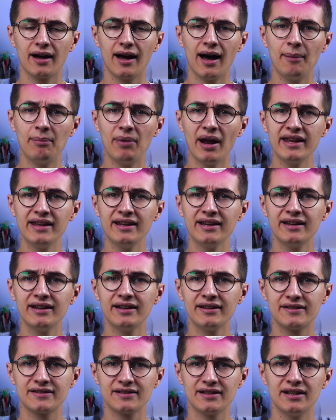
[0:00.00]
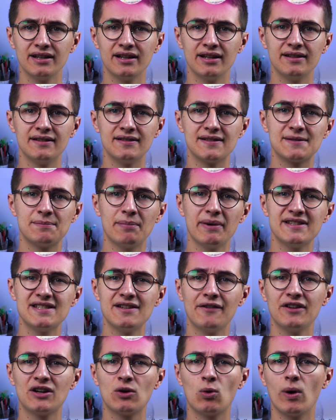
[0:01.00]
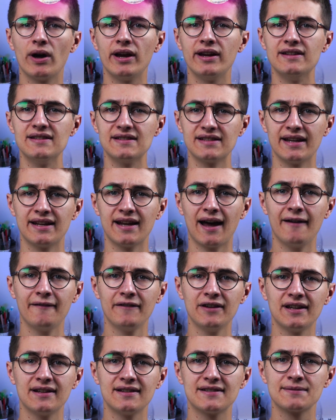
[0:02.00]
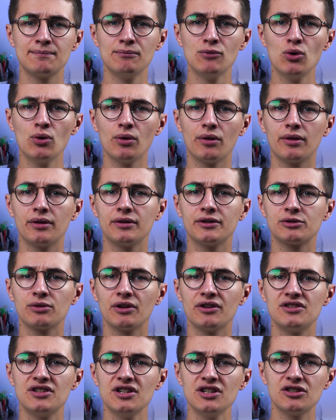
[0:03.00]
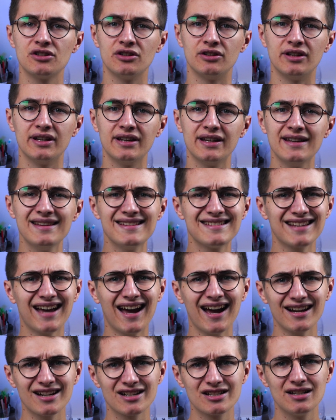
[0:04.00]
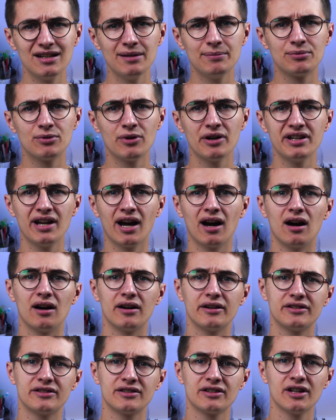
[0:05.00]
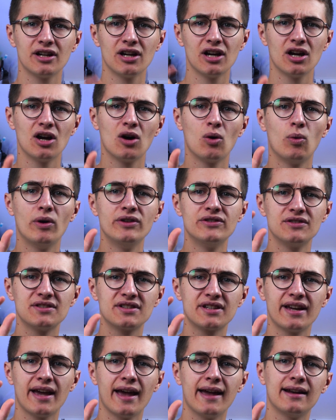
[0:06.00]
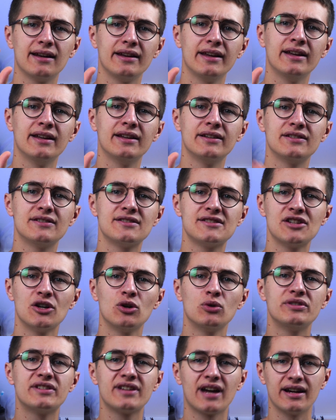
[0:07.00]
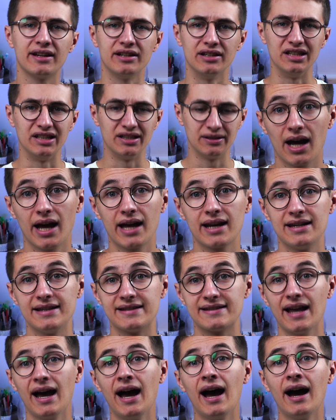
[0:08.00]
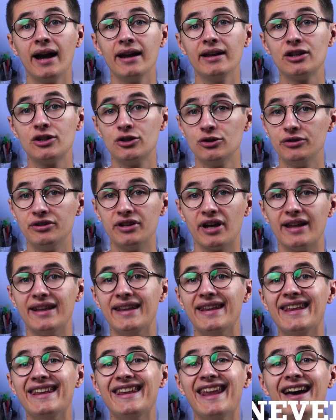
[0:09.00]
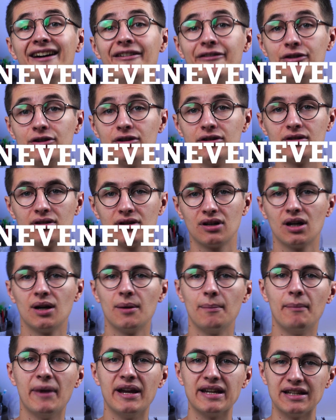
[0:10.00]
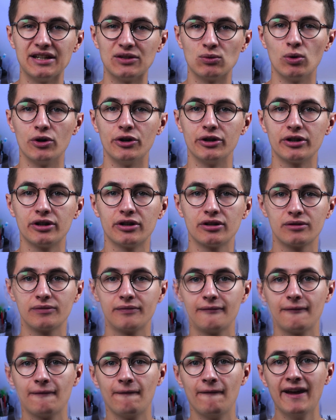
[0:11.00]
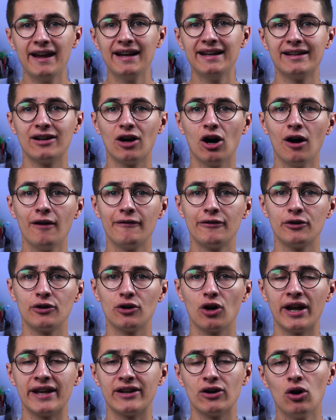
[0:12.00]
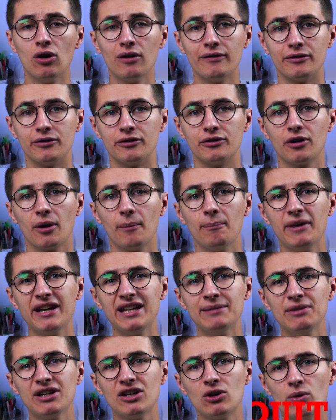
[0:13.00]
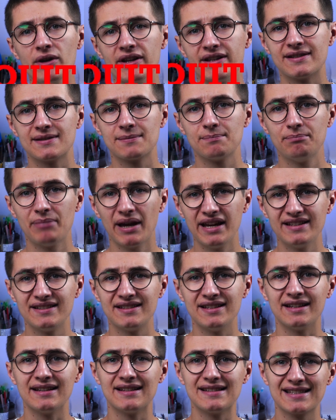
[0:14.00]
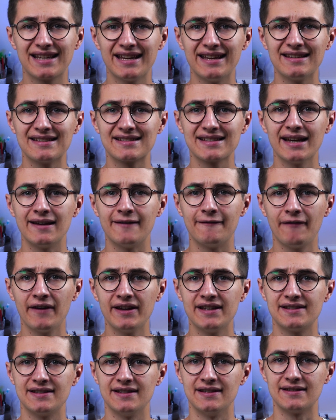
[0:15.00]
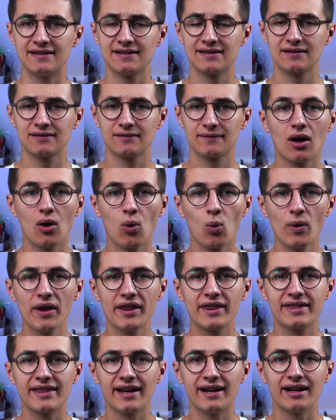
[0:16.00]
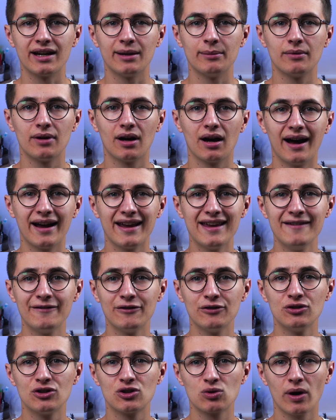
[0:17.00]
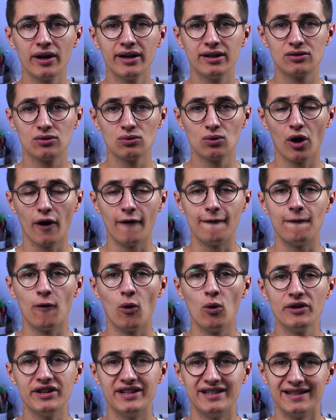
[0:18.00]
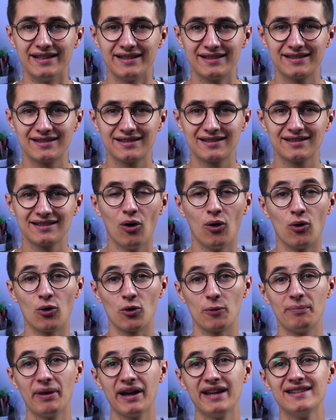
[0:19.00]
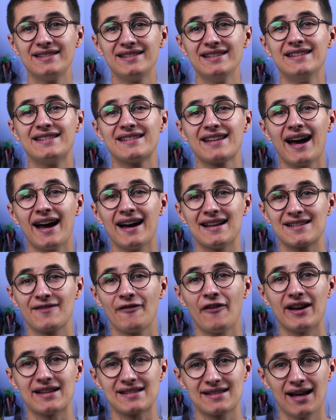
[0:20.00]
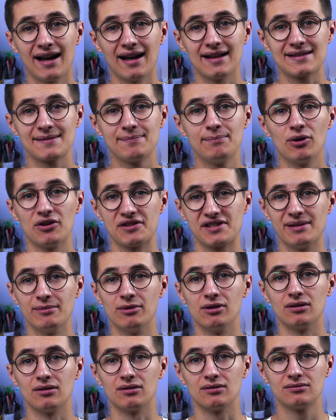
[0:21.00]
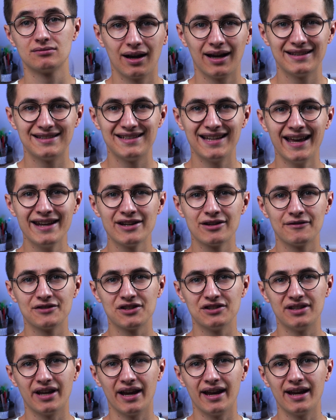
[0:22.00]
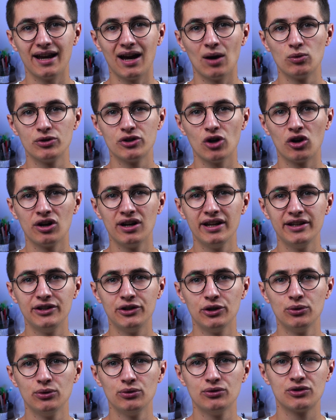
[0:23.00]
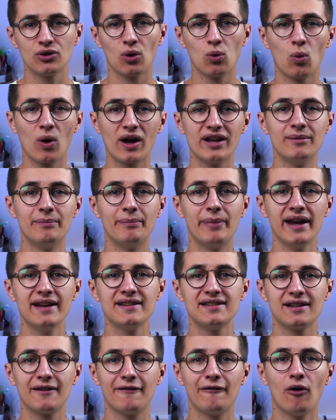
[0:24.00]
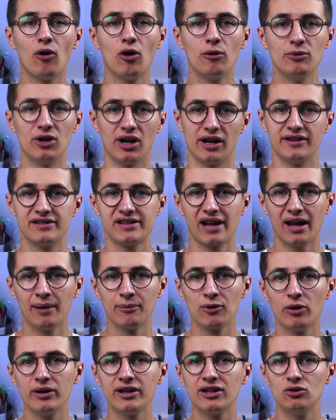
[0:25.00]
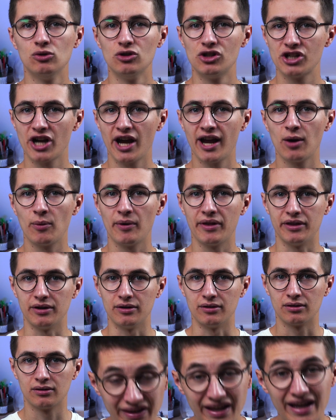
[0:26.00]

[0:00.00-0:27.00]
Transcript: applying it in specific ways, and having smooth transition is actually pretty hard when the scale is so tiny. At least I could never make it work. Failing over and over made me quit painting skins and faces. With time, I even tried to avoid it or paint it as fast as possible. At the end of the day, I would only use one basic formula that I'm going to share with you.